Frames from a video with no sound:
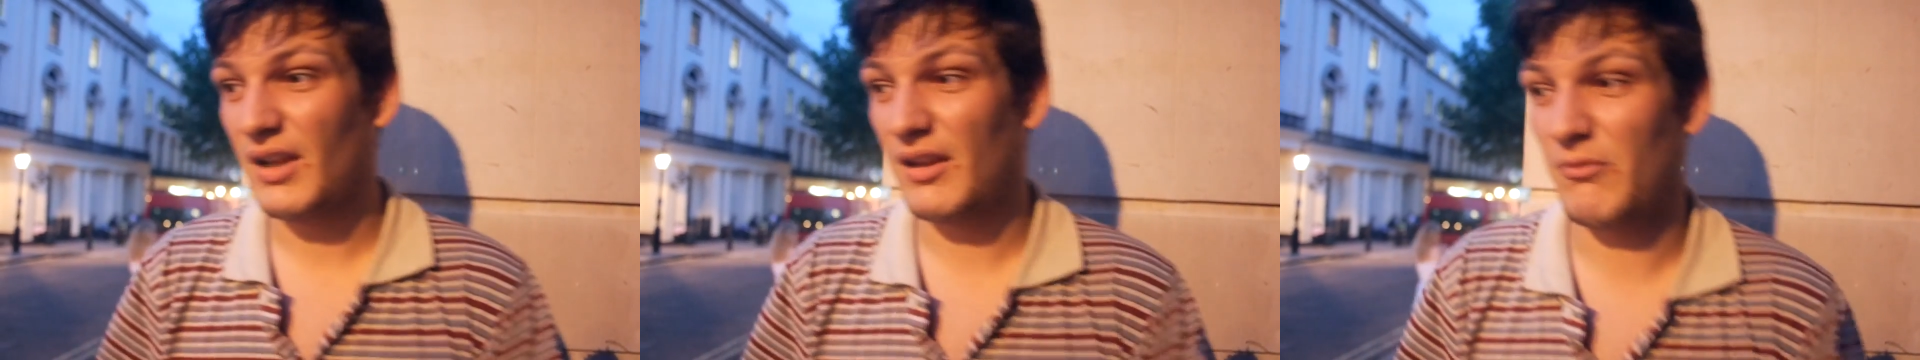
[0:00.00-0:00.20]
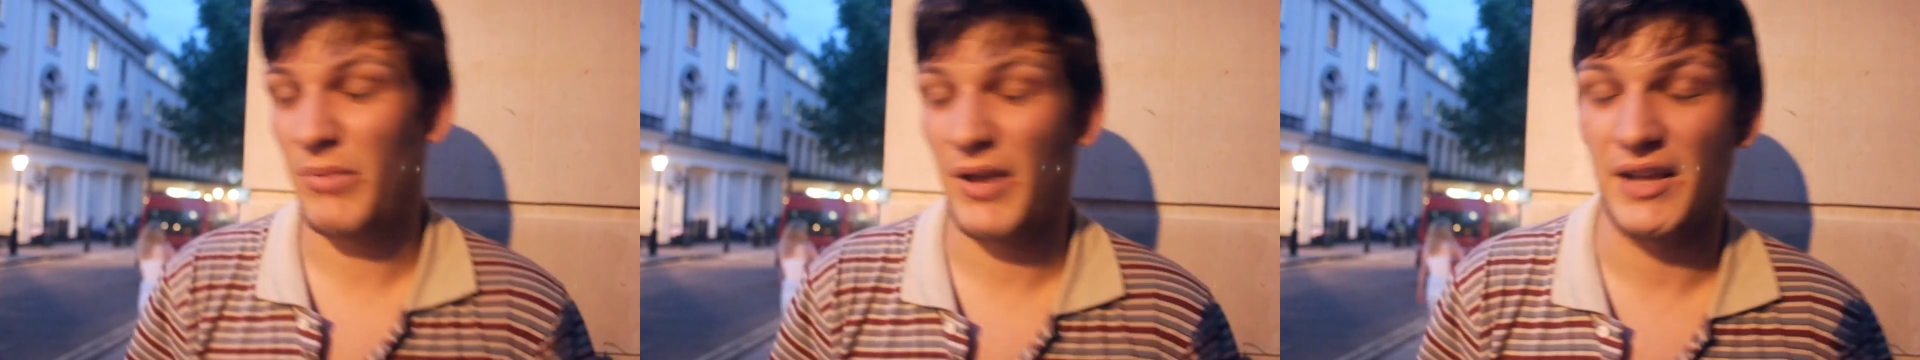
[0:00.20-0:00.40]

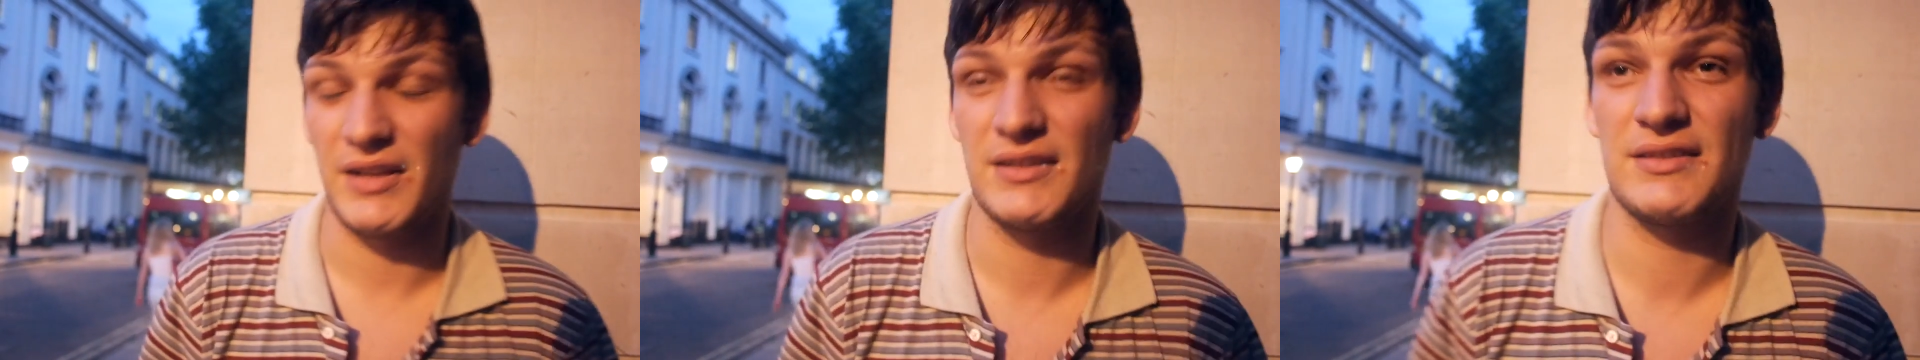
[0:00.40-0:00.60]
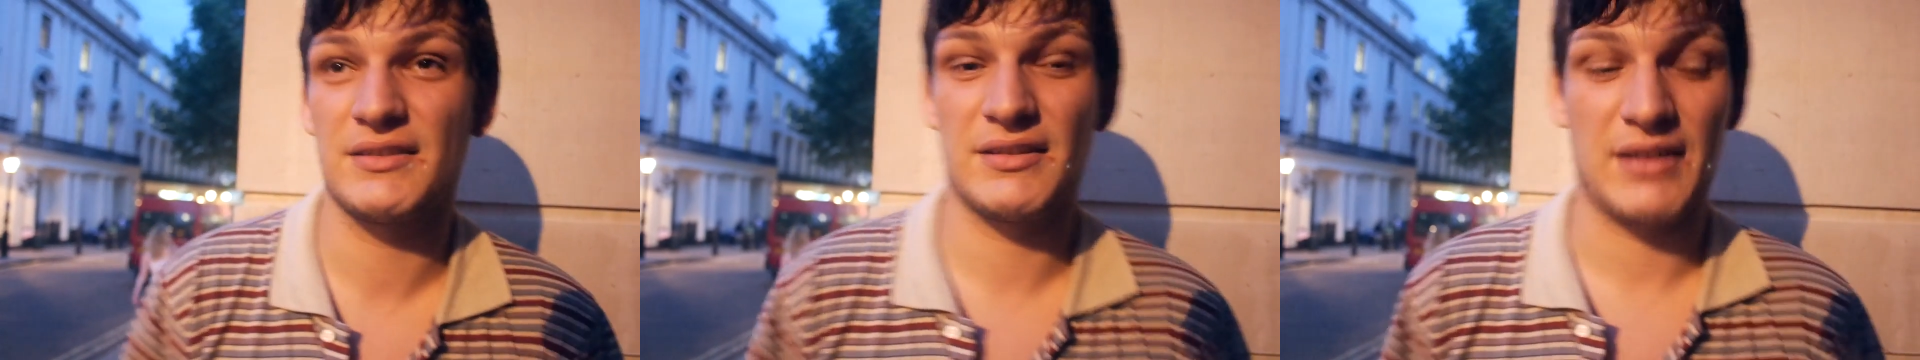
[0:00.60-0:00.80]
Um, been
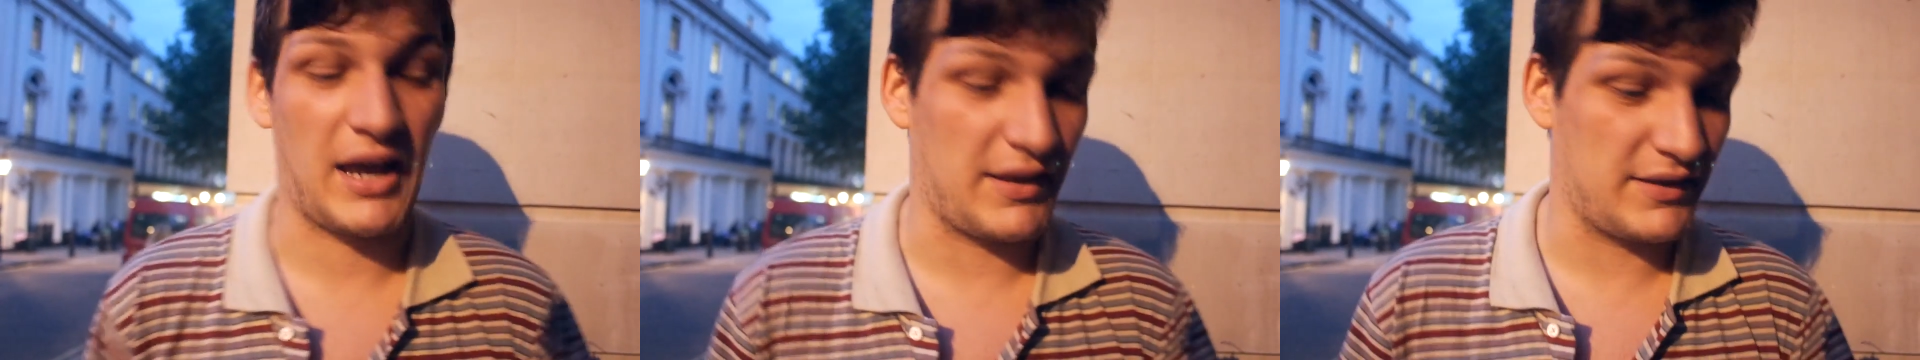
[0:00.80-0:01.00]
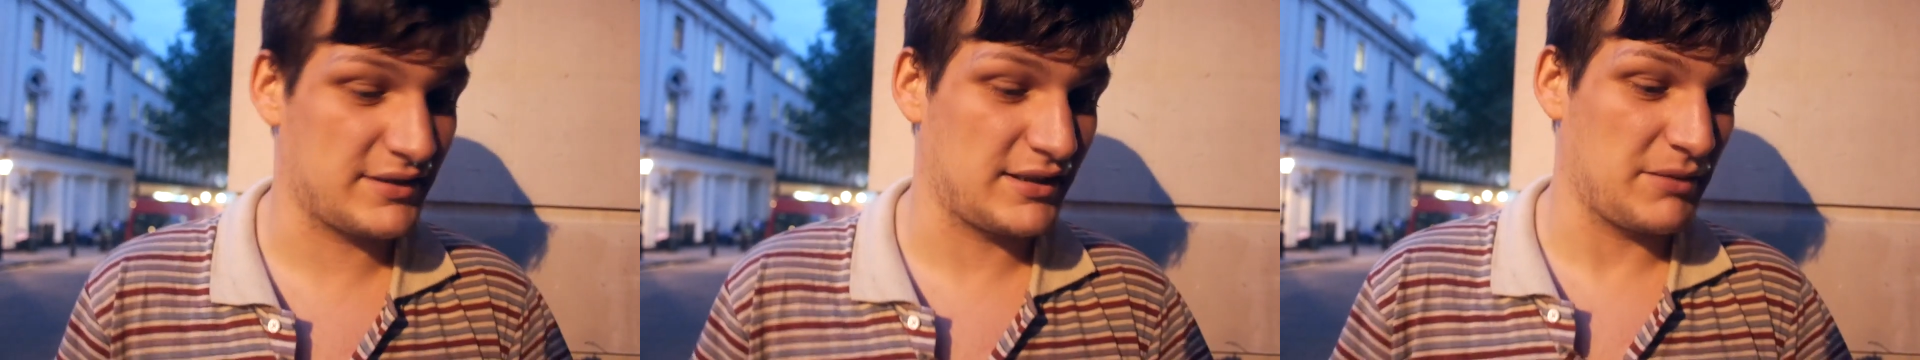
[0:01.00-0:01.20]

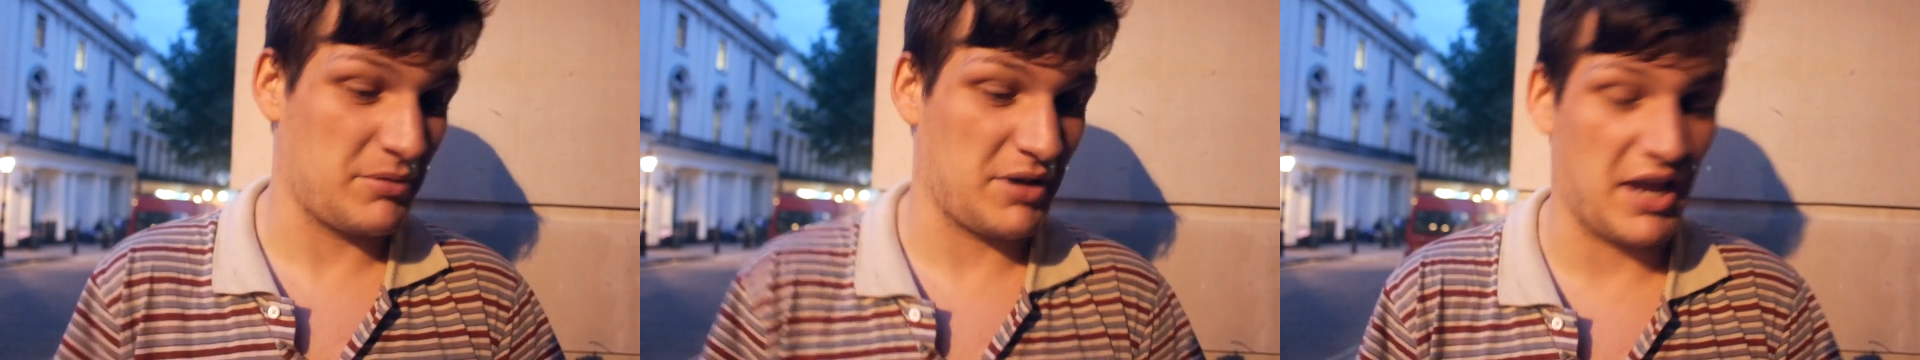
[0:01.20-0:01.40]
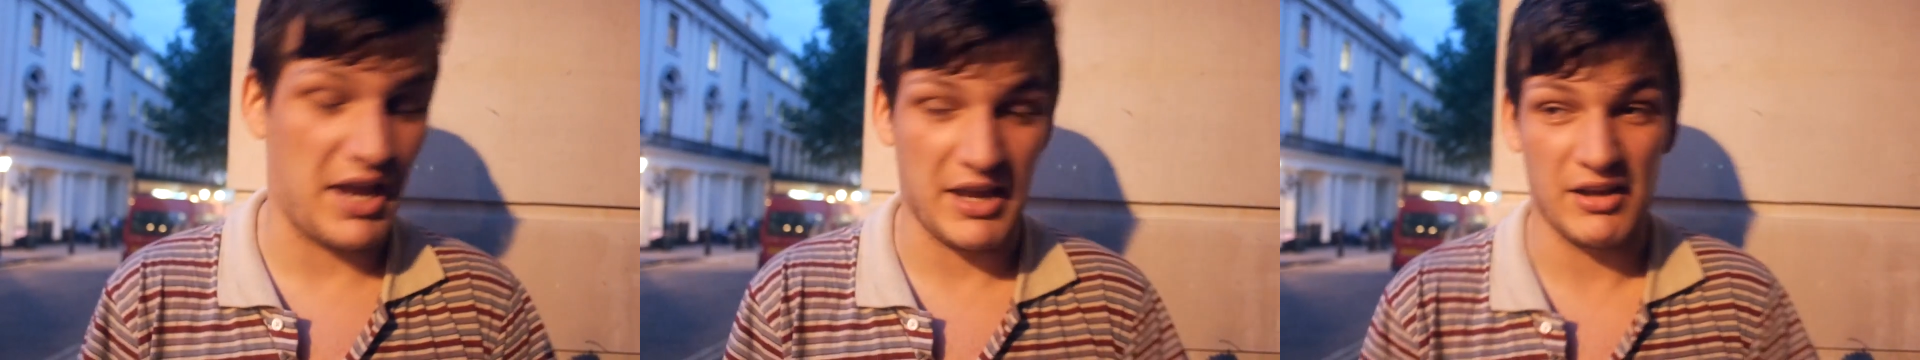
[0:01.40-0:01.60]
either
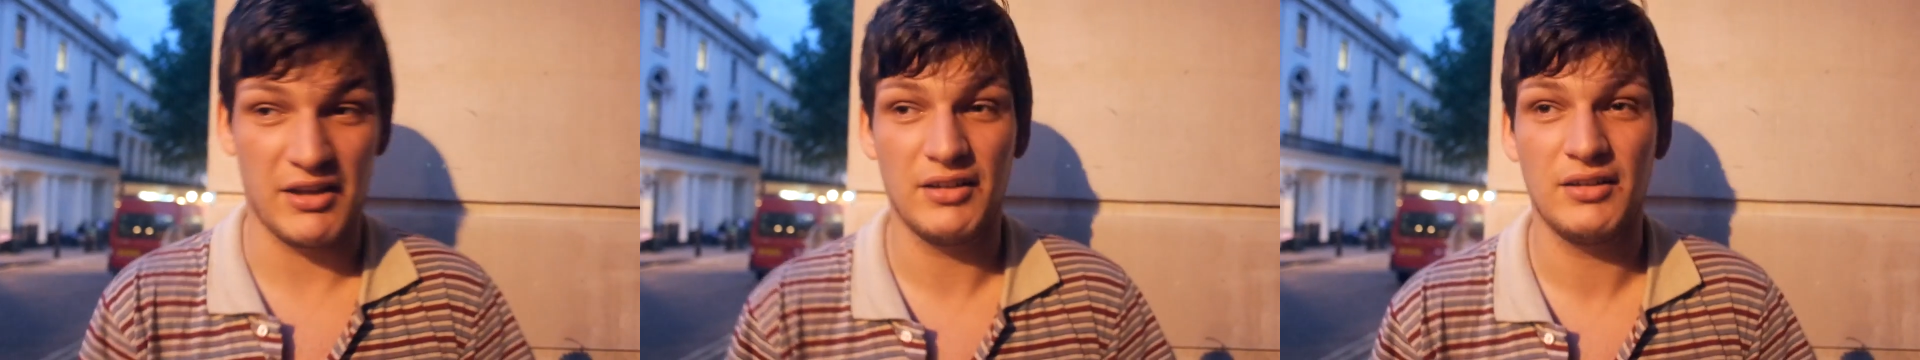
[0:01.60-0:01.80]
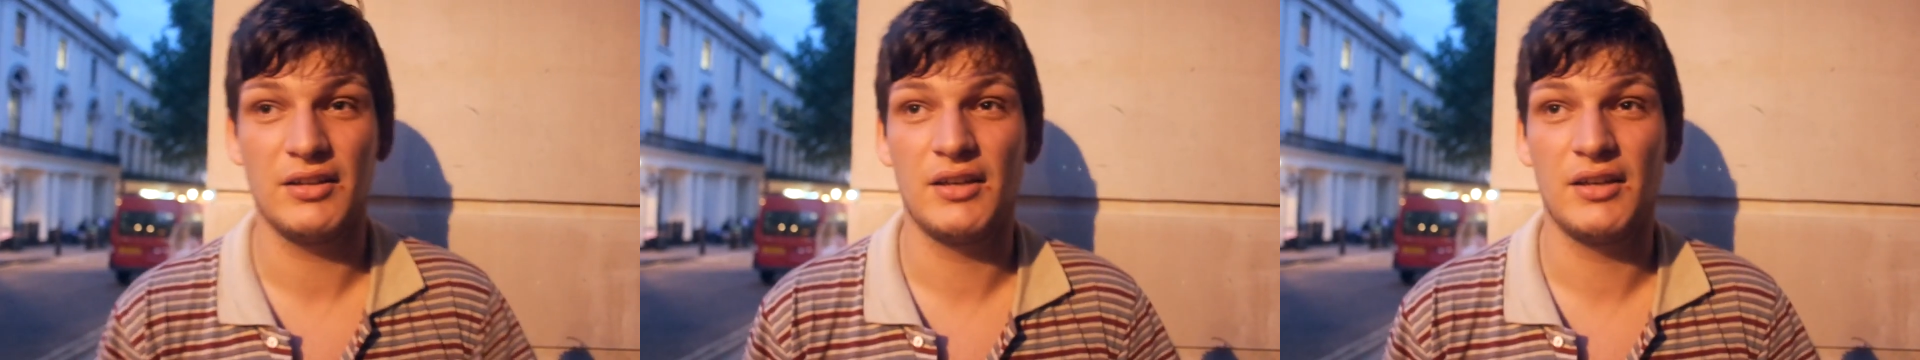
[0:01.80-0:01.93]
sleeping here,